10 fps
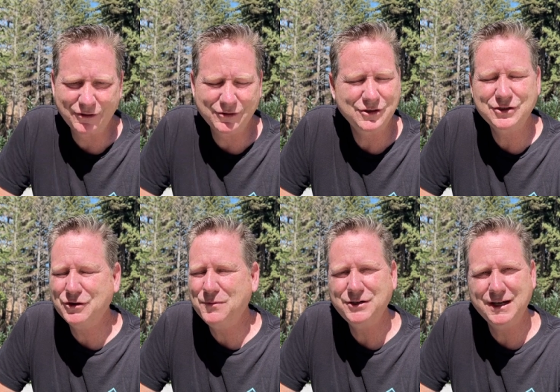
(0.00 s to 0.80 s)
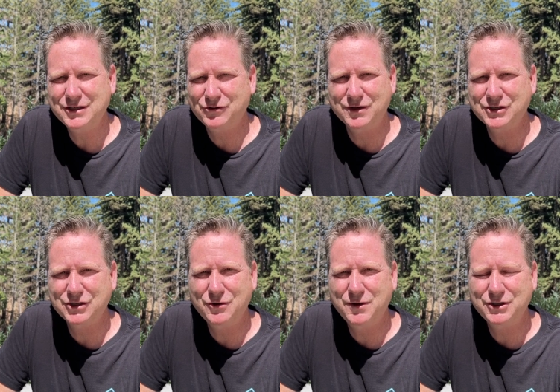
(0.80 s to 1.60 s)
there's just so much history,
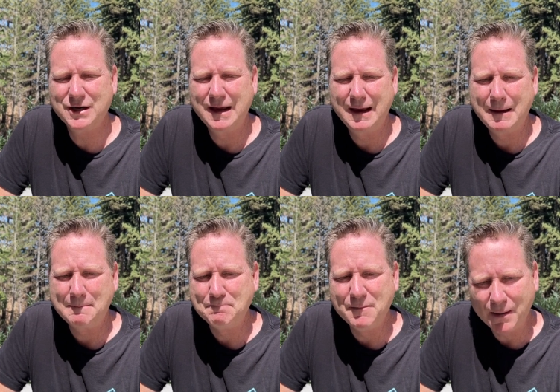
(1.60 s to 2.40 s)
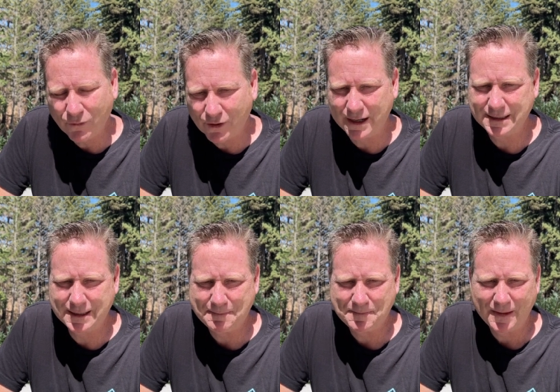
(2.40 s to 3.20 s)
so much
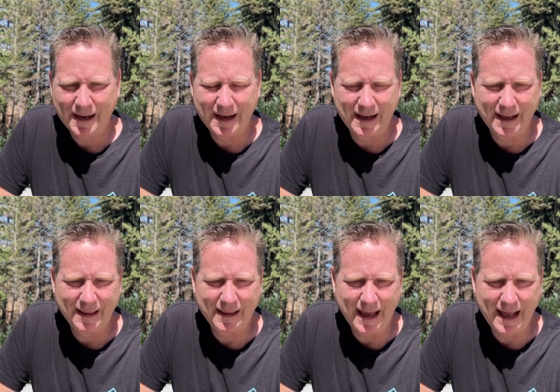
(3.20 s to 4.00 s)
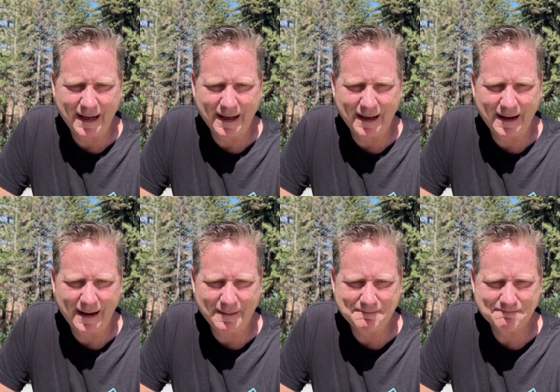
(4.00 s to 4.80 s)
memories uh, that. Uh,
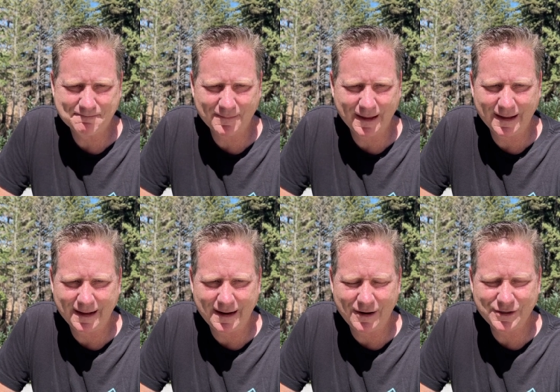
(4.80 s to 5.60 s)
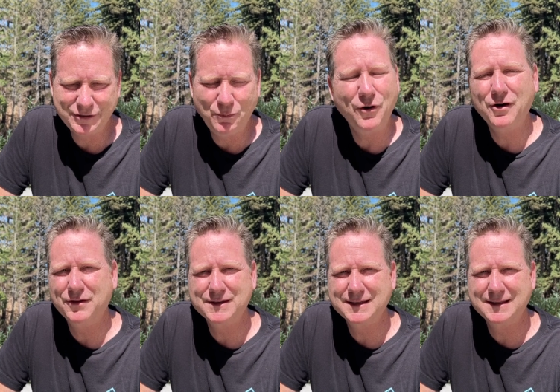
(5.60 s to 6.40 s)
are still part of
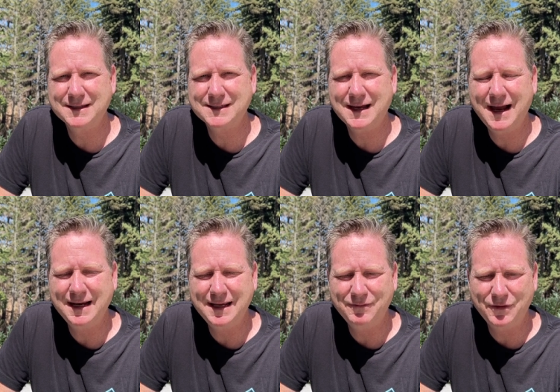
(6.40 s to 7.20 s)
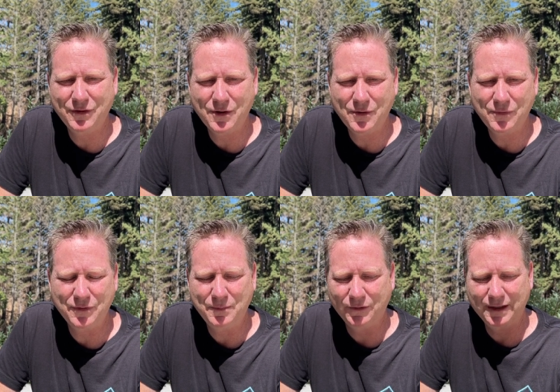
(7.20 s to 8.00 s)
this, this site, even though
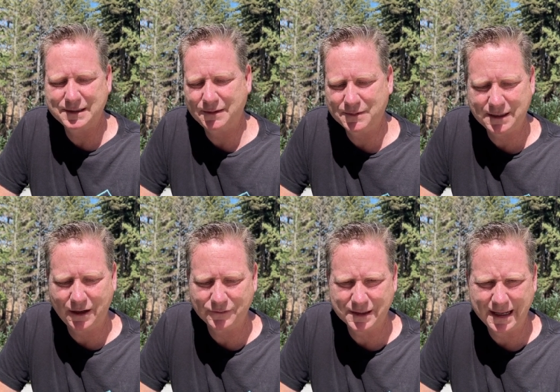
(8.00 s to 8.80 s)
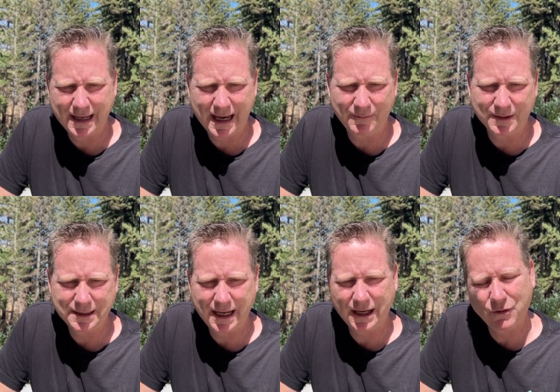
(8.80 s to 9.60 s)
the buildings themselves have been taken